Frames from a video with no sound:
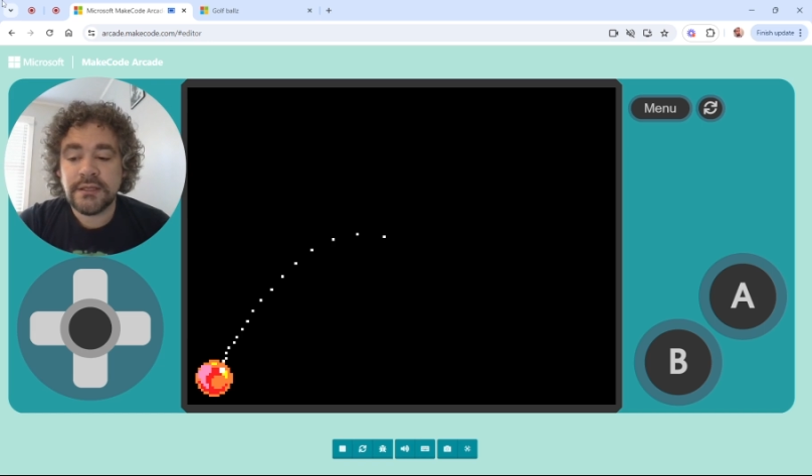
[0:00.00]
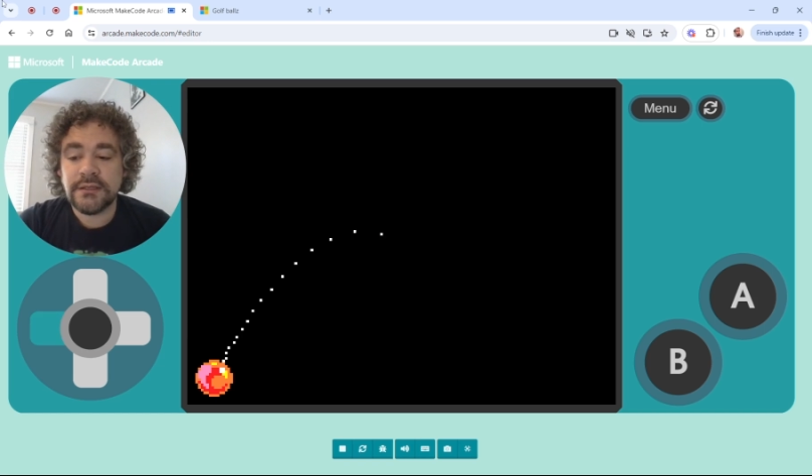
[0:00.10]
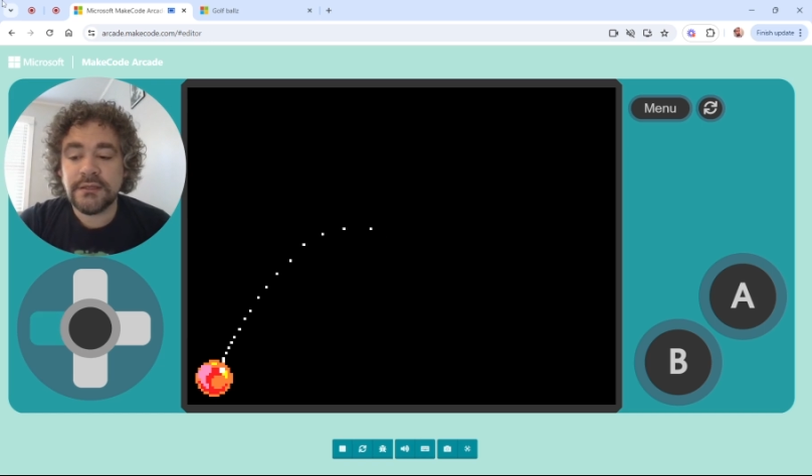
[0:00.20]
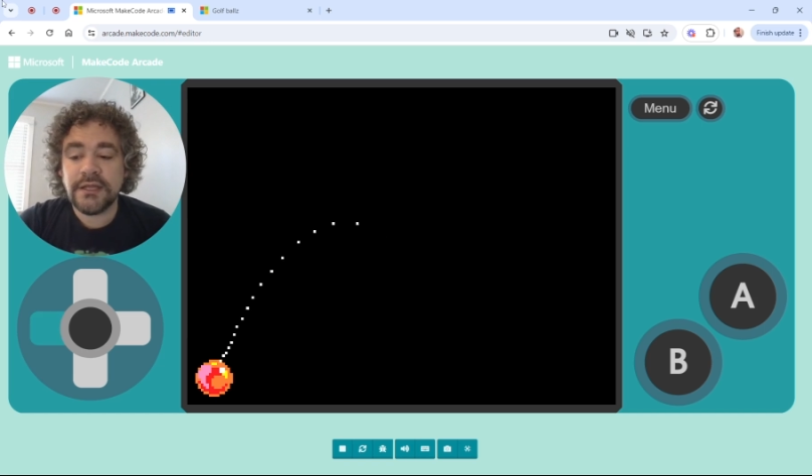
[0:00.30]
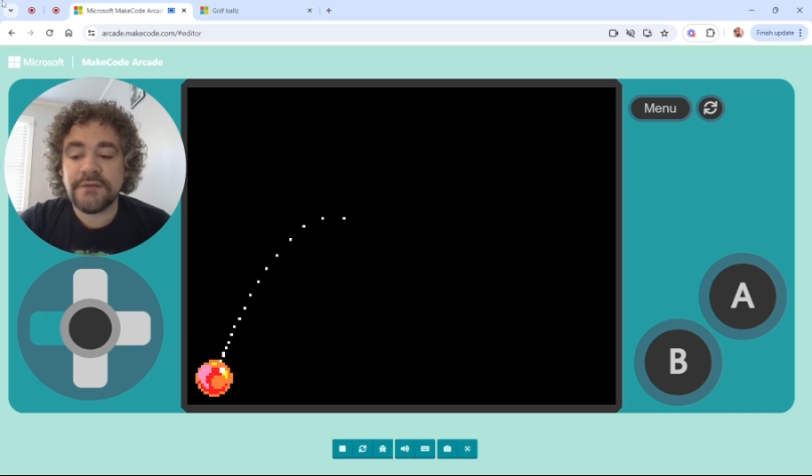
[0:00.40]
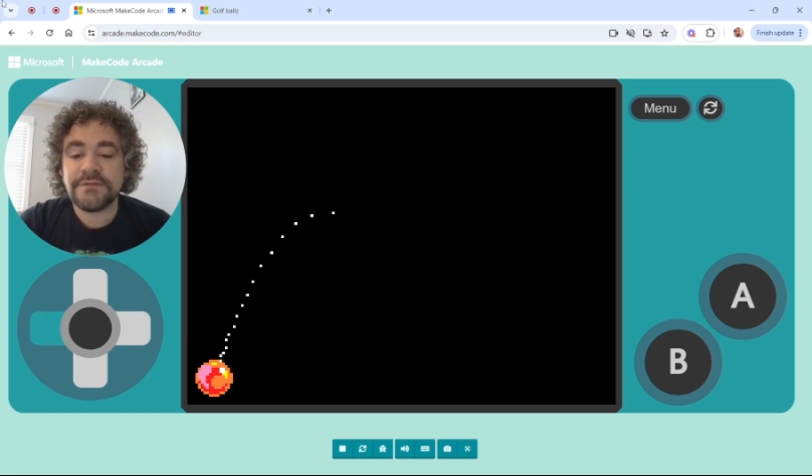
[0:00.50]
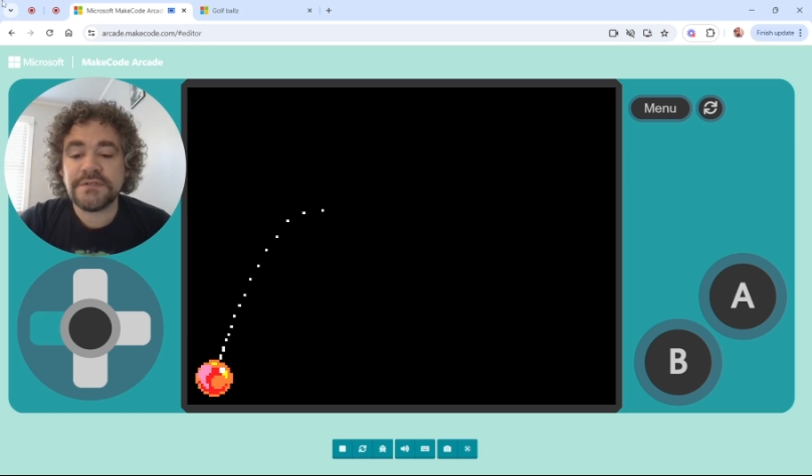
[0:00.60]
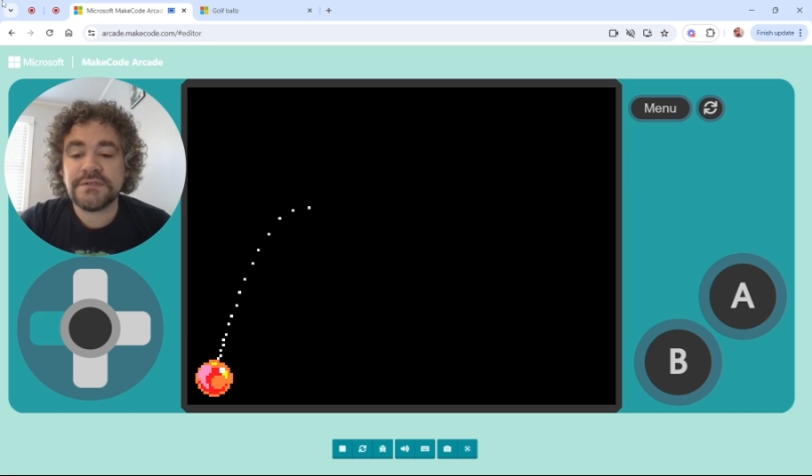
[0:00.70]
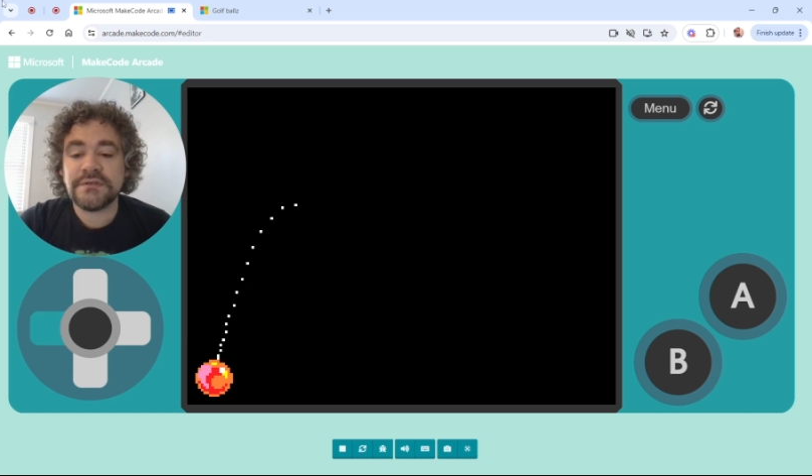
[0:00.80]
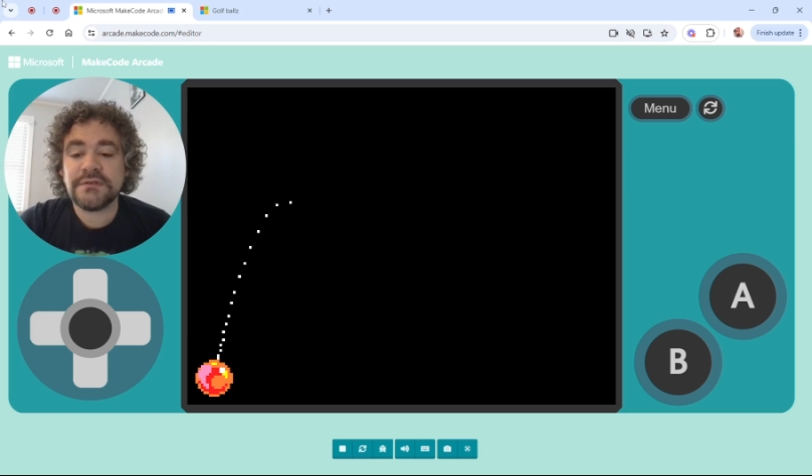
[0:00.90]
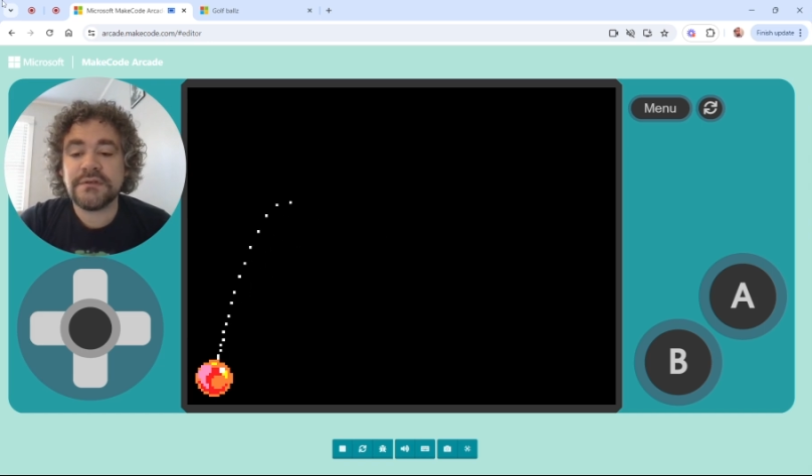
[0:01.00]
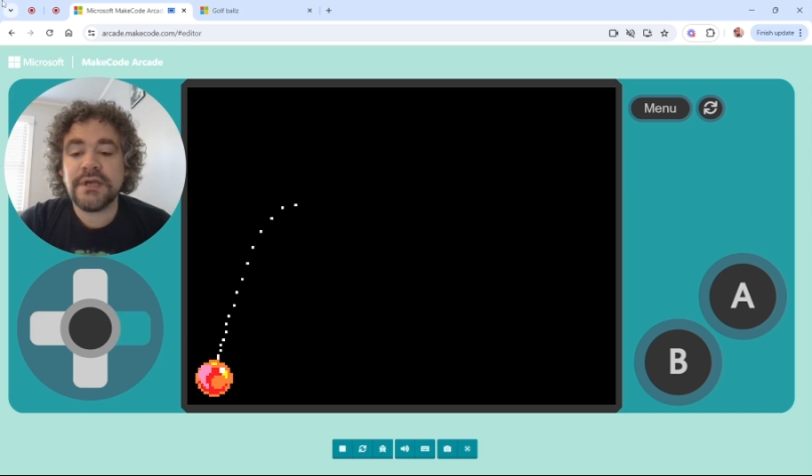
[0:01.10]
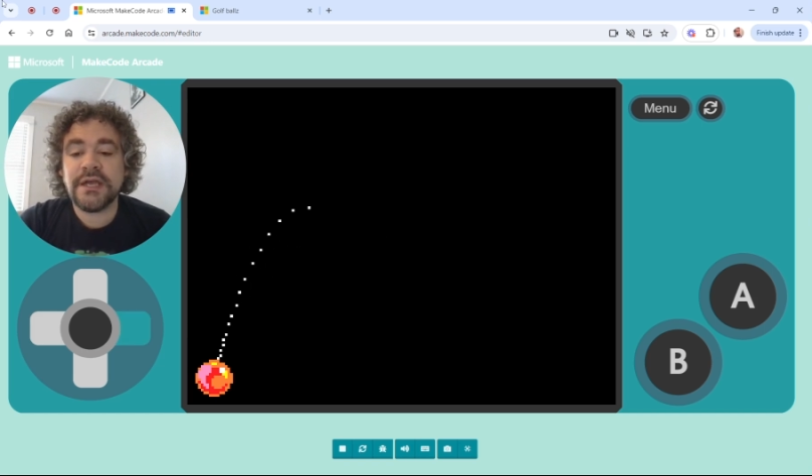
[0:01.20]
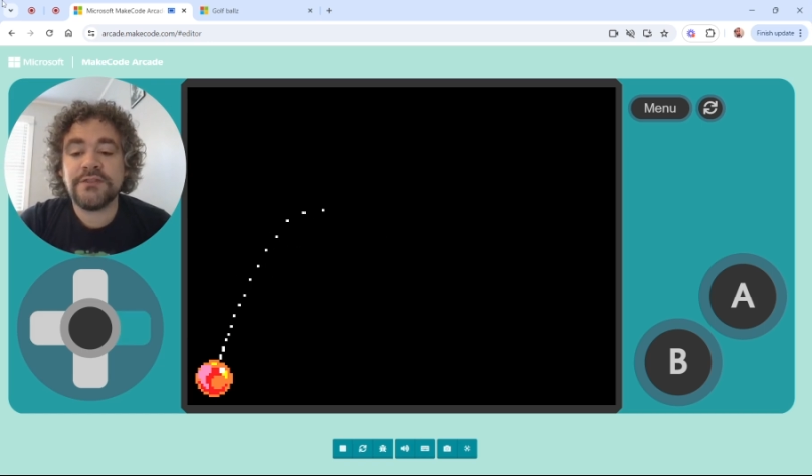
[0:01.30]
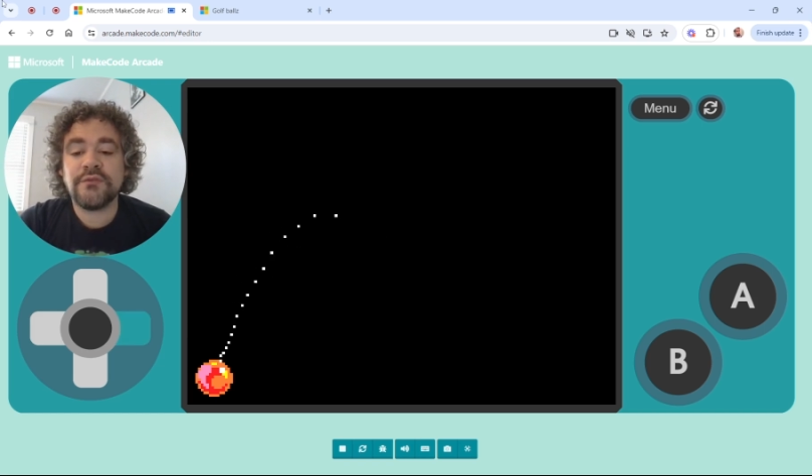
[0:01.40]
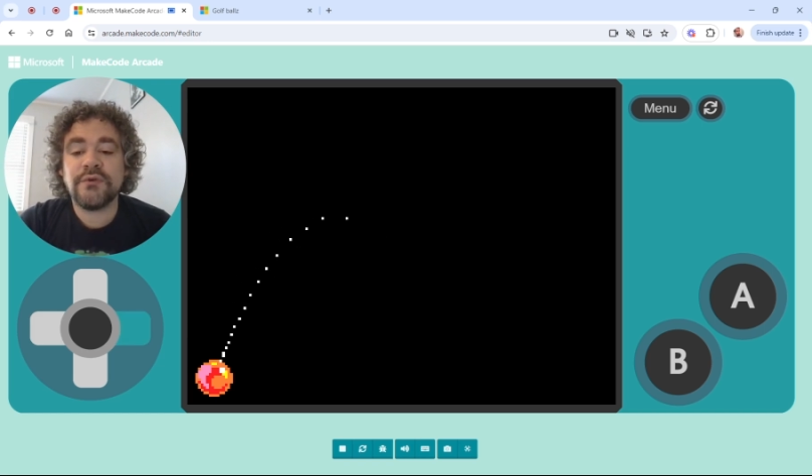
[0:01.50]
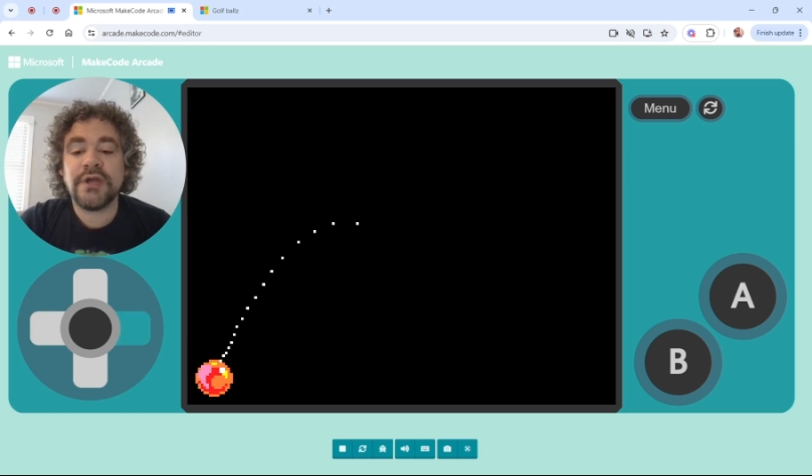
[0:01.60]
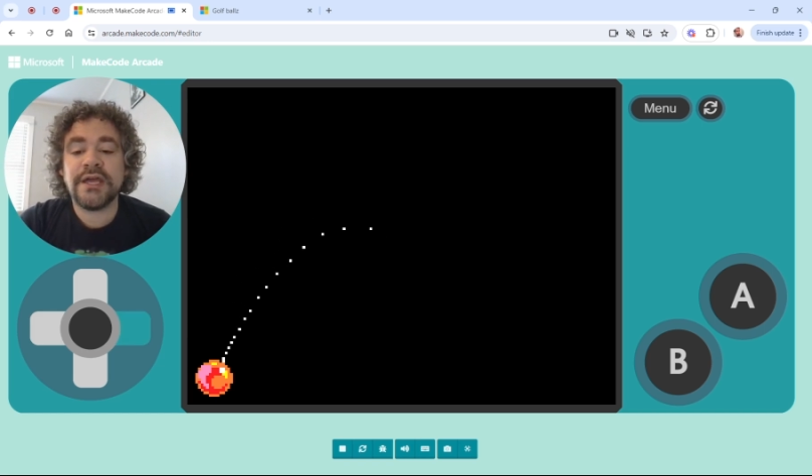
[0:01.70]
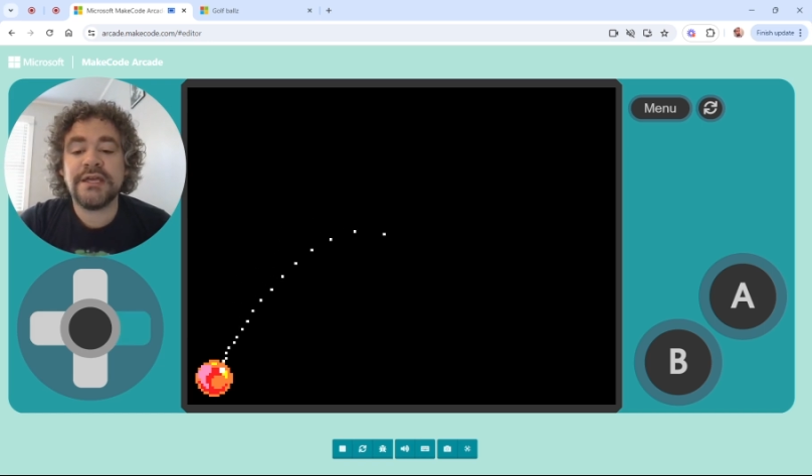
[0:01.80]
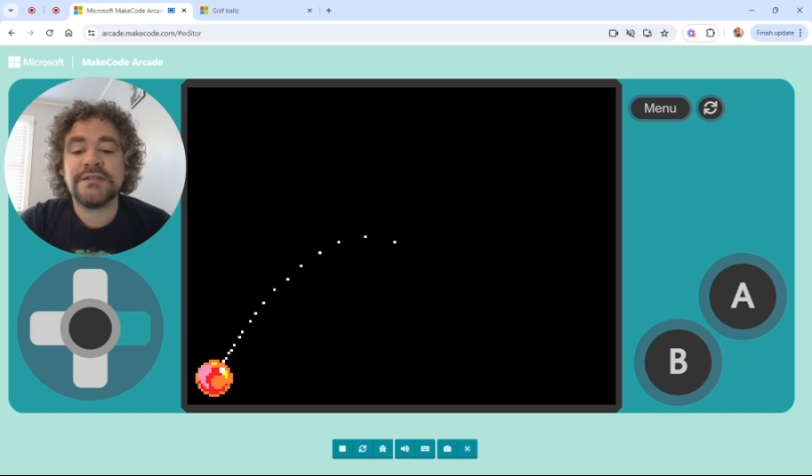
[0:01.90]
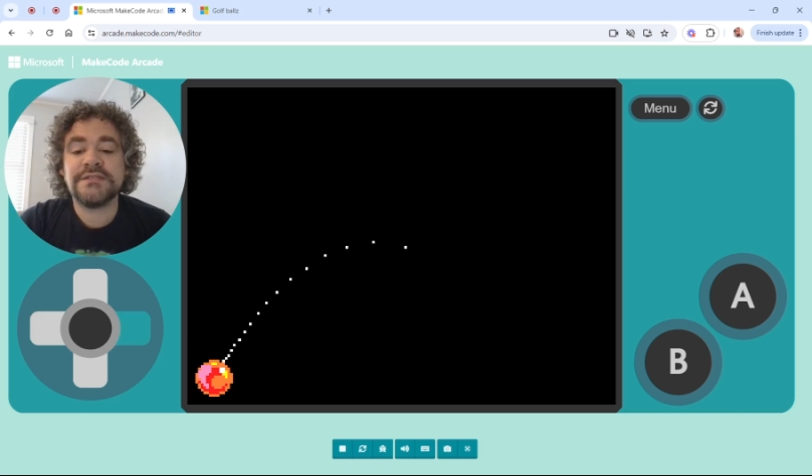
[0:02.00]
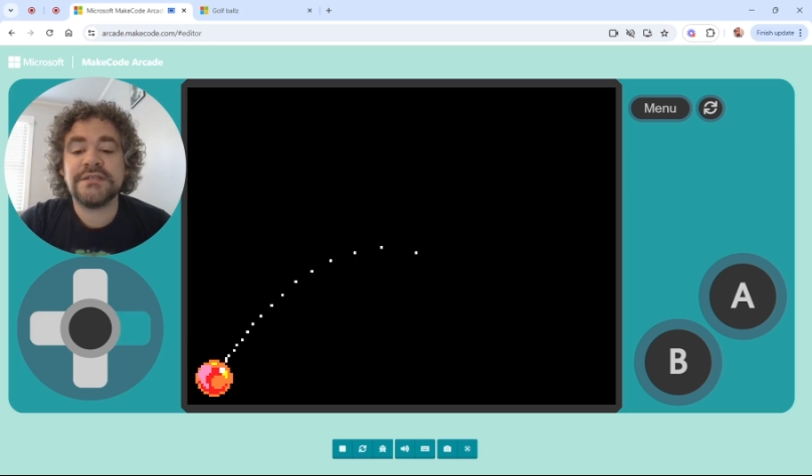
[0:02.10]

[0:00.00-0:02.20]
left and the right,